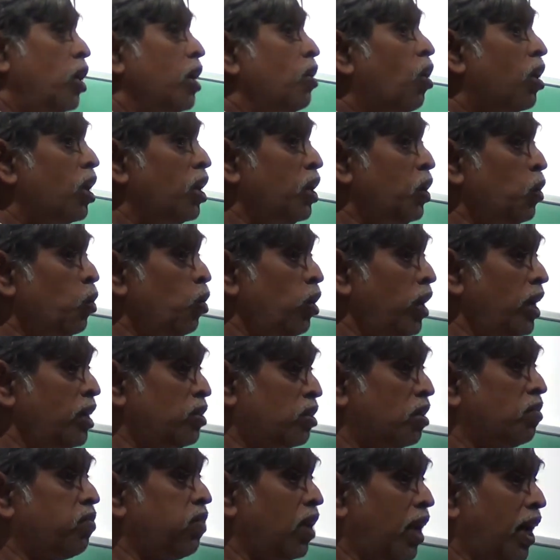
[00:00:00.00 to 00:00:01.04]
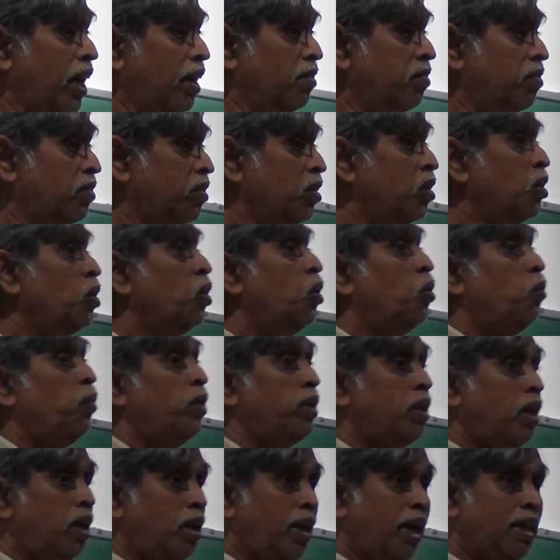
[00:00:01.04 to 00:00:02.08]
got a new lease of life
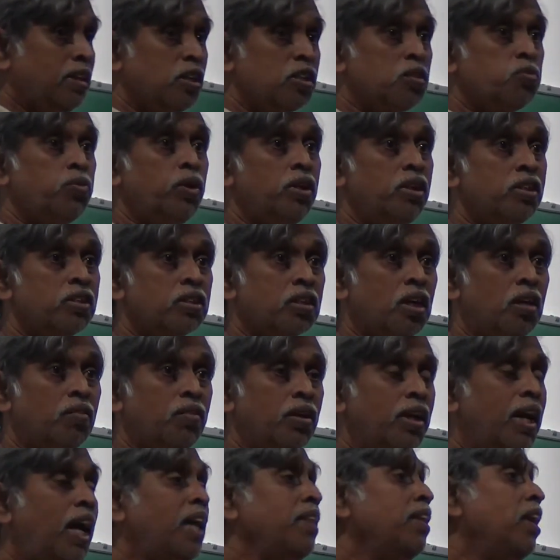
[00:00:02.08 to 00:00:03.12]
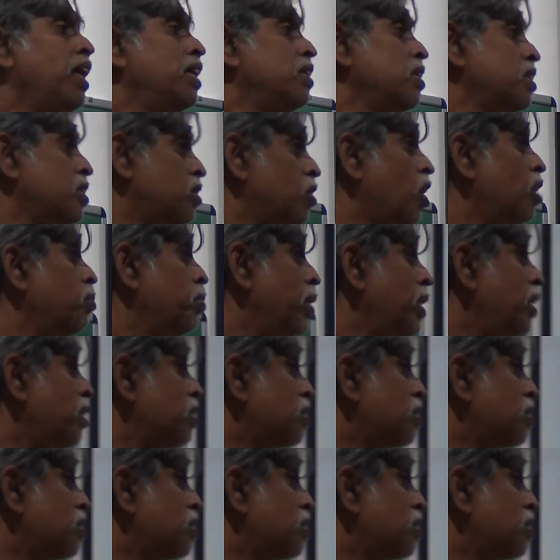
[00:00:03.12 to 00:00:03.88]
when the lasers were discovered. Had the lasers not been